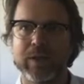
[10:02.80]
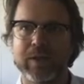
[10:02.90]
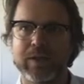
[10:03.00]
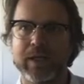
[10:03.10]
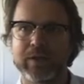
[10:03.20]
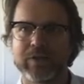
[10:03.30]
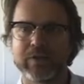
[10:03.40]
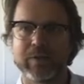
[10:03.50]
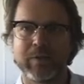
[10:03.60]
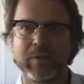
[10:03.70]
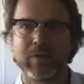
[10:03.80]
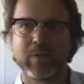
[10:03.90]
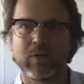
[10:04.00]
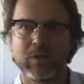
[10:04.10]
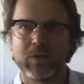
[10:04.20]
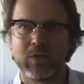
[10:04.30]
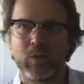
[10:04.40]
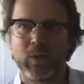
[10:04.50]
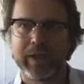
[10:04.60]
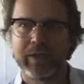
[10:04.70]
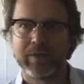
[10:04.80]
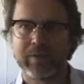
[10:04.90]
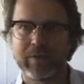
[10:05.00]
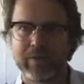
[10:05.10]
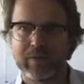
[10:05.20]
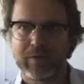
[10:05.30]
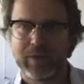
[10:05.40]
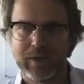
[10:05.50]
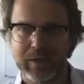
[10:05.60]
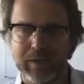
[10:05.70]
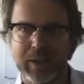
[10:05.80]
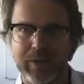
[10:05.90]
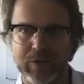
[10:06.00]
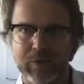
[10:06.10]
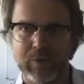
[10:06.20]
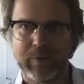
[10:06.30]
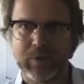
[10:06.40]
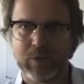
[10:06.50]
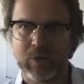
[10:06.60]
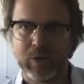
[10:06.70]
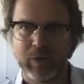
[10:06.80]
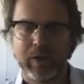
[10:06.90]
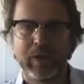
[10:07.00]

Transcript: international criminal law, all the way to the International Criminal Court.